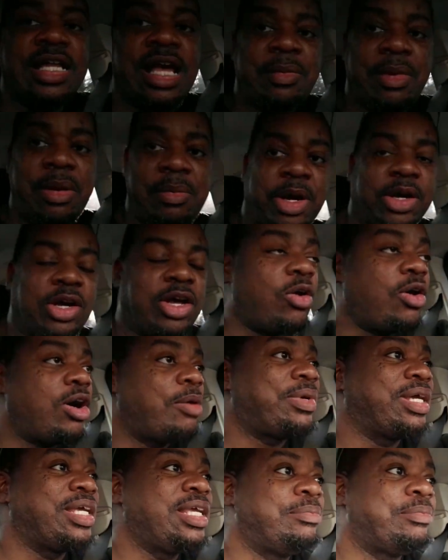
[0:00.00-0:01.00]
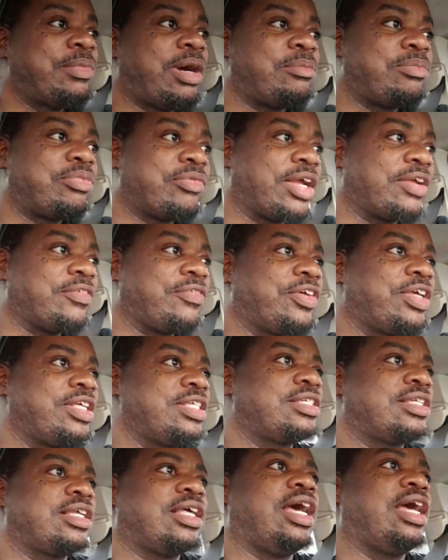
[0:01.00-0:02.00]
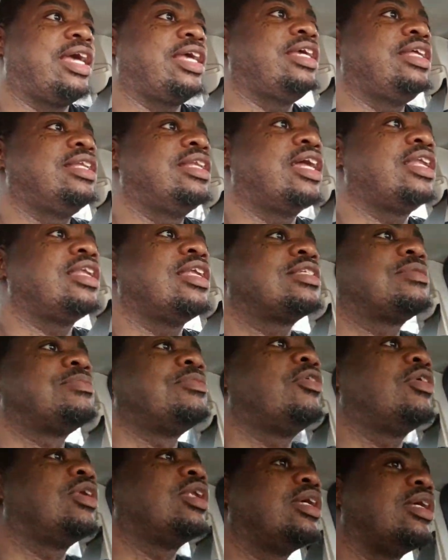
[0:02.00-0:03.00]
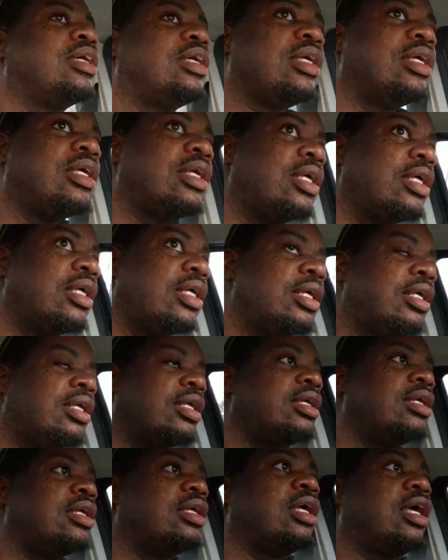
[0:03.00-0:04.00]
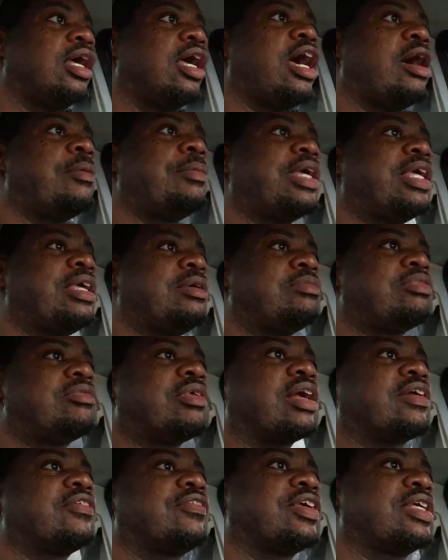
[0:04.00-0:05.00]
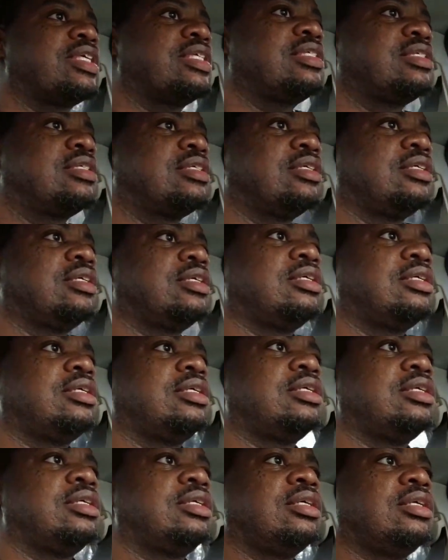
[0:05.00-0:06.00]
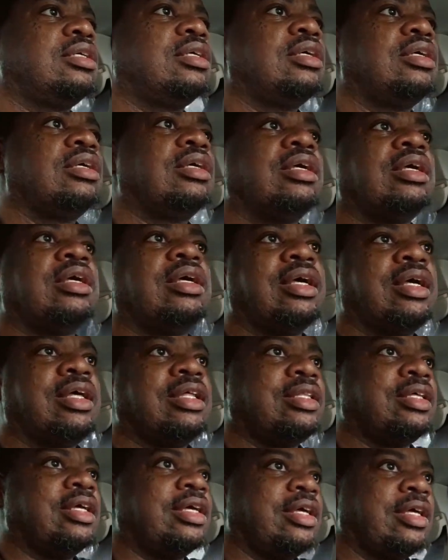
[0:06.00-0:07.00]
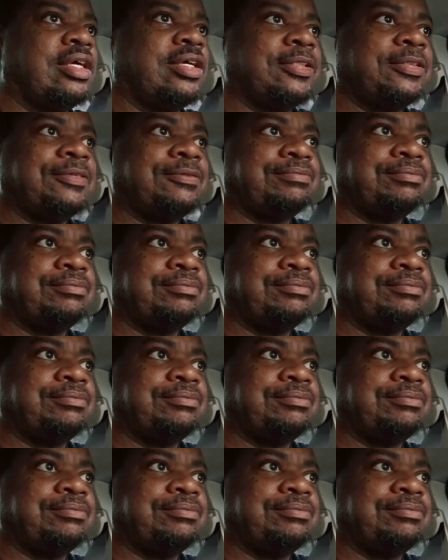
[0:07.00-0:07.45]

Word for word: time I'm gonna go, I'm gonna eat my breakfast. I ain't eat nothing this morning. I'm gonna eat breakfast, and then,